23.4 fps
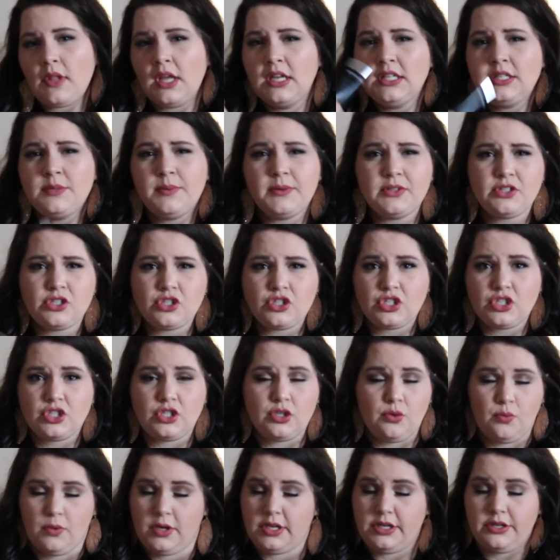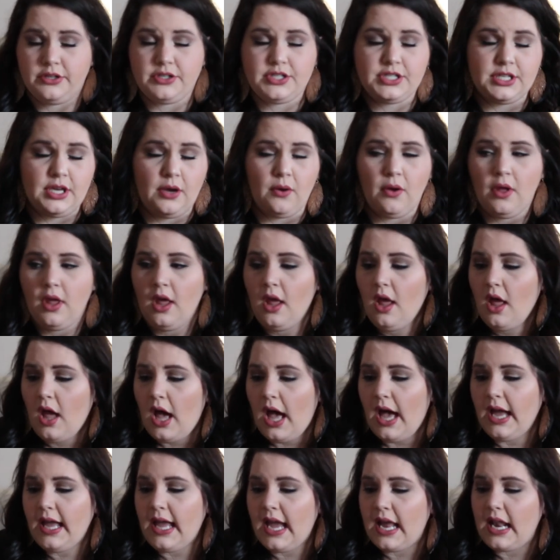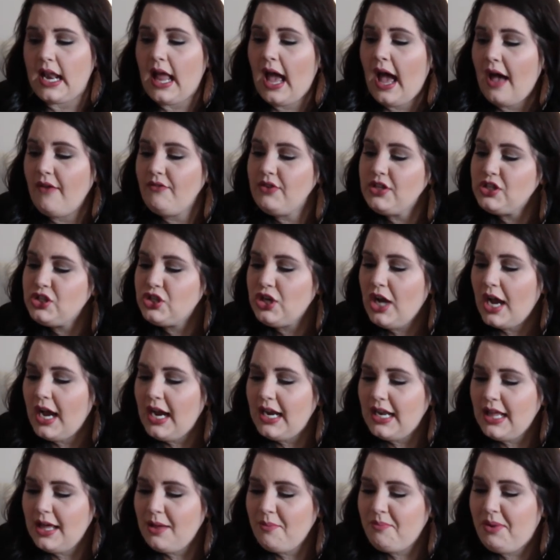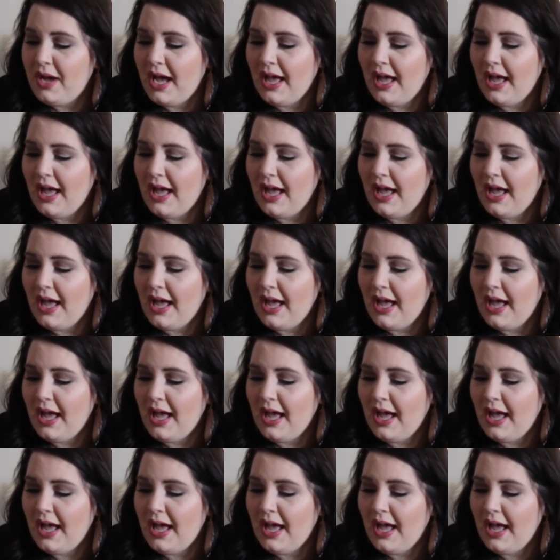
It's supposed to just do wonders. So again, haven't tried it,